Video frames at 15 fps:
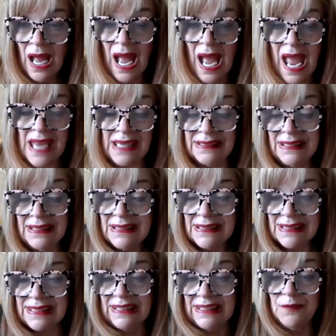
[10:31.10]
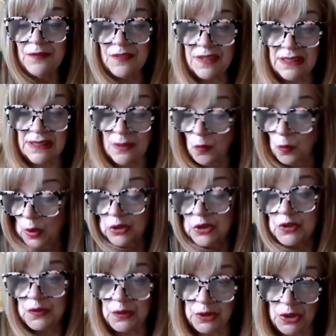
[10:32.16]
and see if it
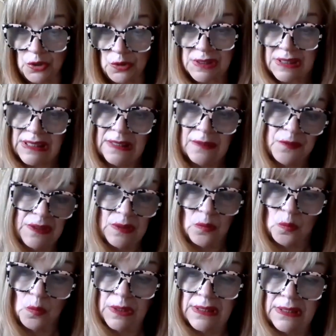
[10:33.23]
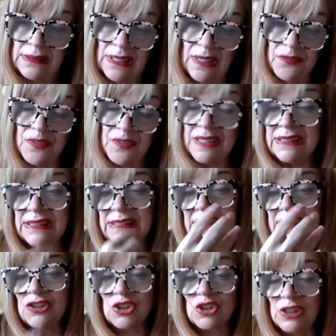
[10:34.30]
works for you. See if the
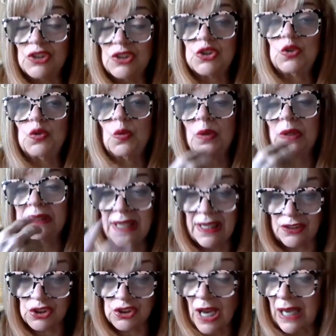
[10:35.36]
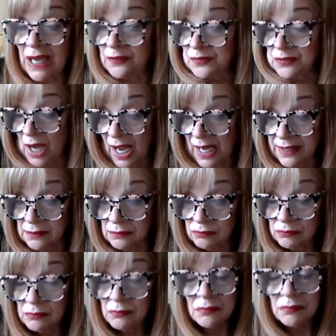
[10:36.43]
niche is your niche. And if not,
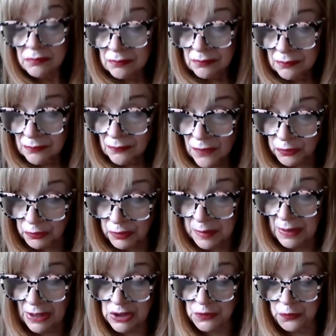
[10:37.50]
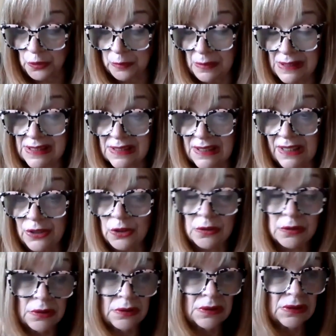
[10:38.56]
3 months, 4 months later,
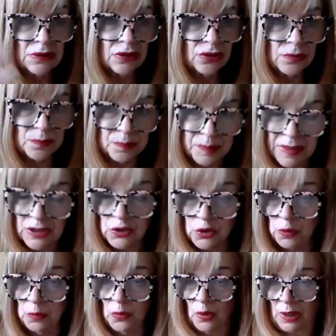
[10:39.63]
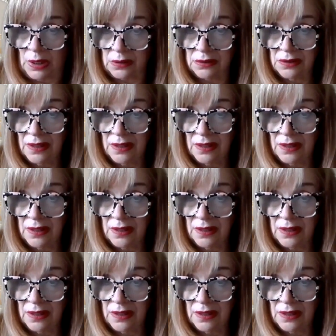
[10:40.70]
pick two more.